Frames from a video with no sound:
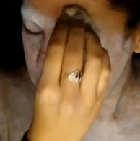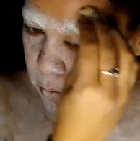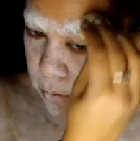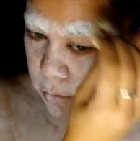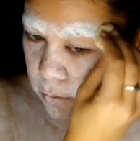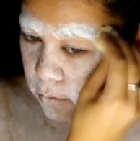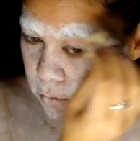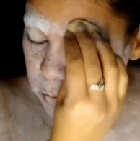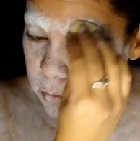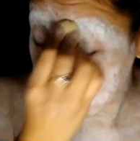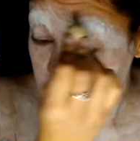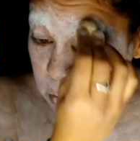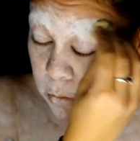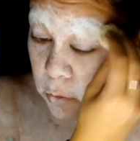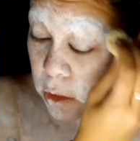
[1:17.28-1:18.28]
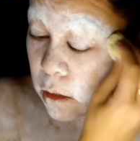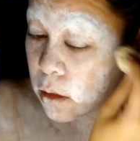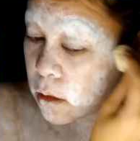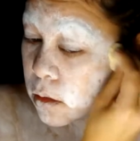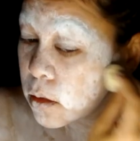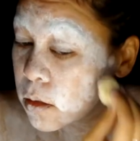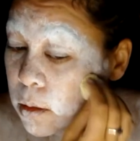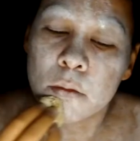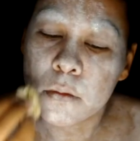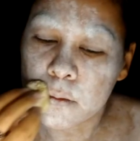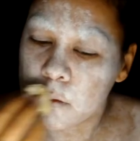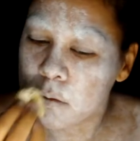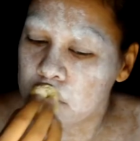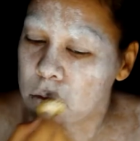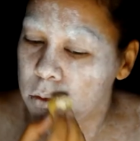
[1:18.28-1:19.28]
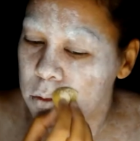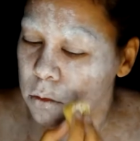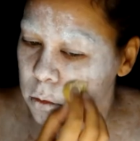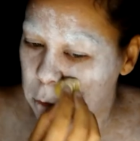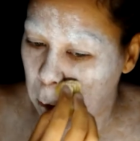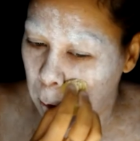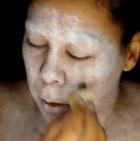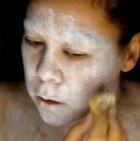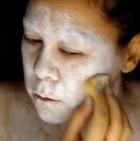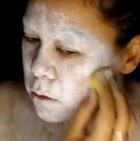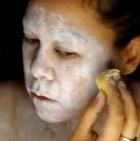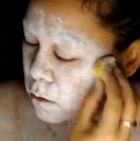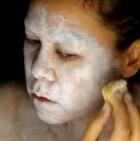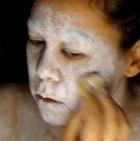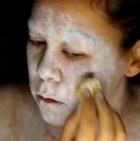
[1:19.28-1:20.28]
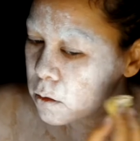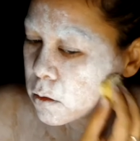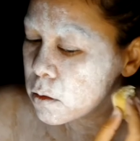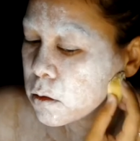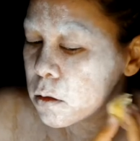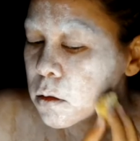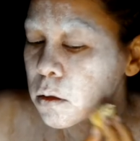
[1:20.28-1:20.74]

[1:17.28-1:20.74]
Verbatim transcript: for a solid color, so I'm allowing some of my skin to still show.